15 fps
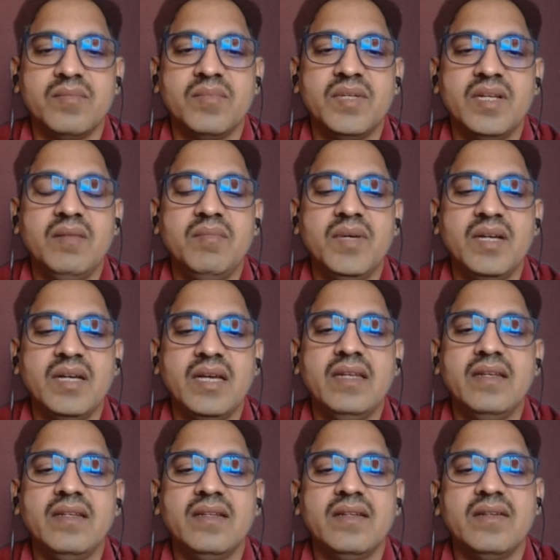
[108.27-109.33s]
Sometimes
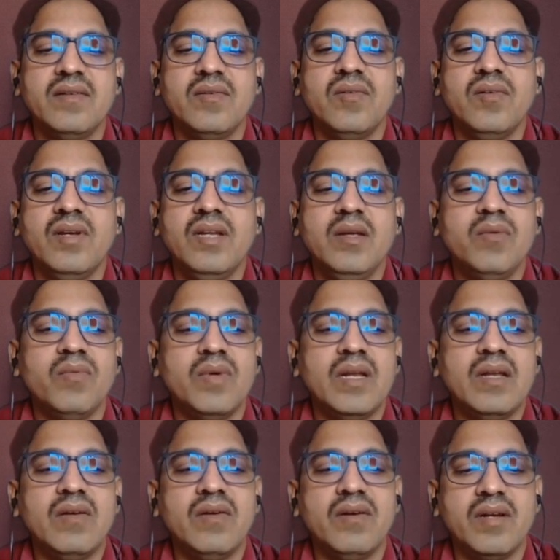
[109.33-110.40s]
again only
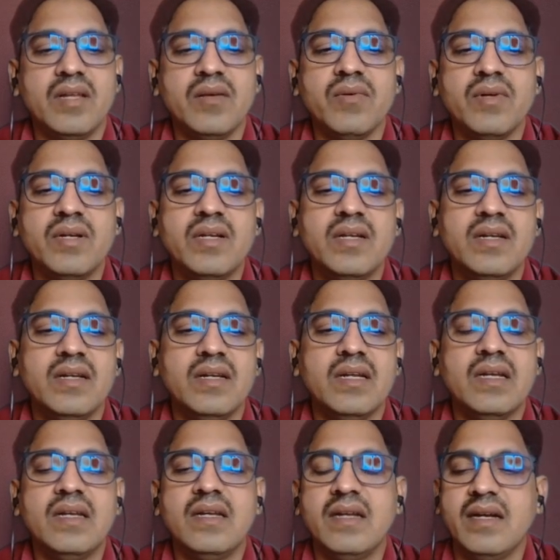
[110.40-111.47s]
one or even
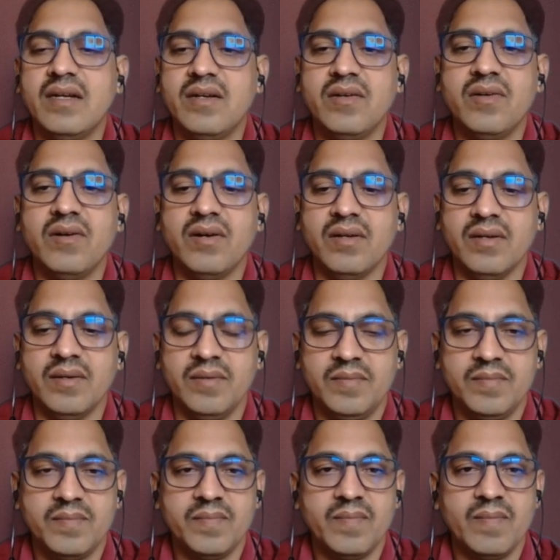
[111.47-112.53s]
none at all.
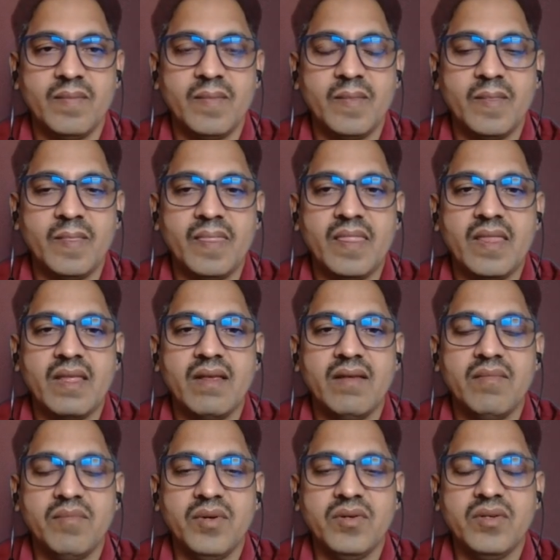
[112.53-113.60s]

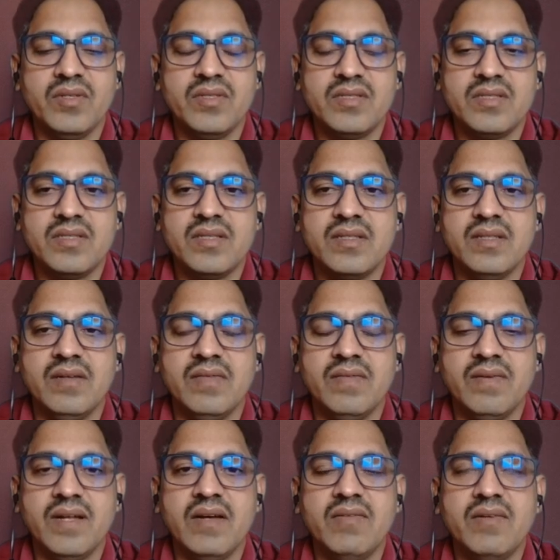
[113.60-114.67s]
Because
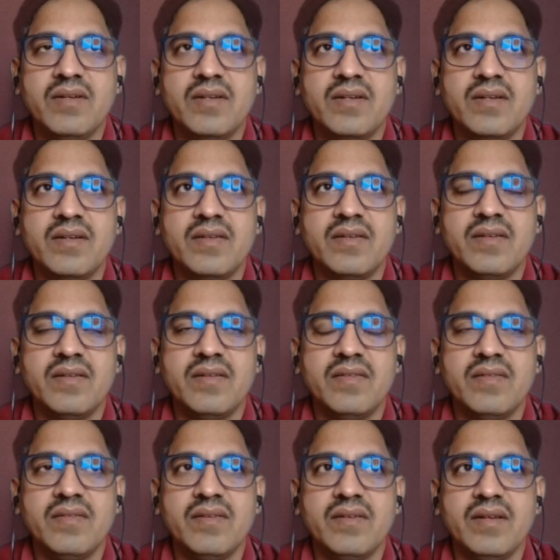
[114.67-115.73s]
the flower
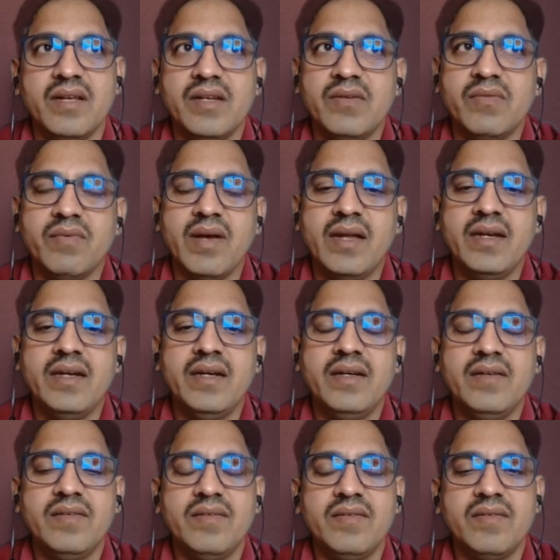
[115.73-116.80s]
get
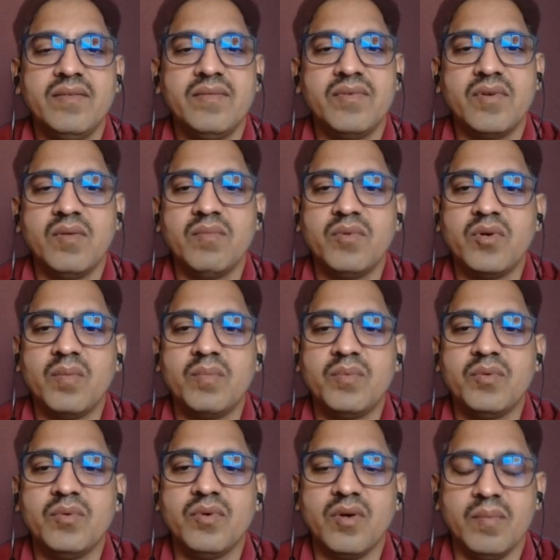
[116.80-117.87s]
varied from
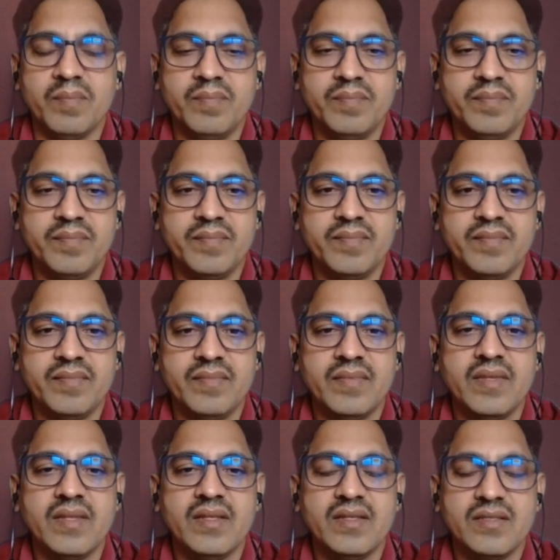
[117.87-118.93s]
crop to crop.
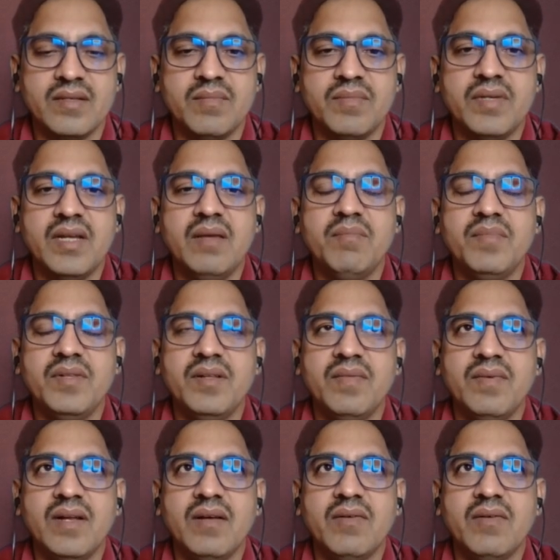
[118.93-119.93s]
Sometimes the